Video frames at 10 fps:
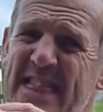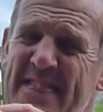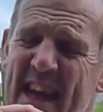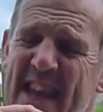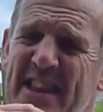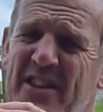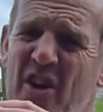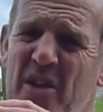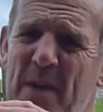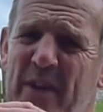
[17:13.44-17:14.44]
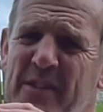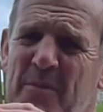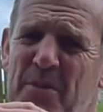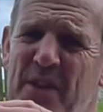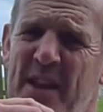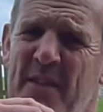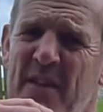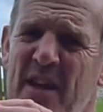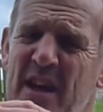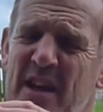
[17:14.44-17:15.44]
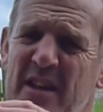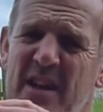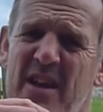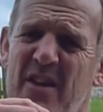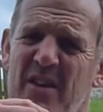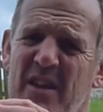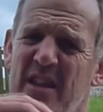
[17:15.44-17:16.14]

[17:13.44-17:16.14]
then you talk about something, you know.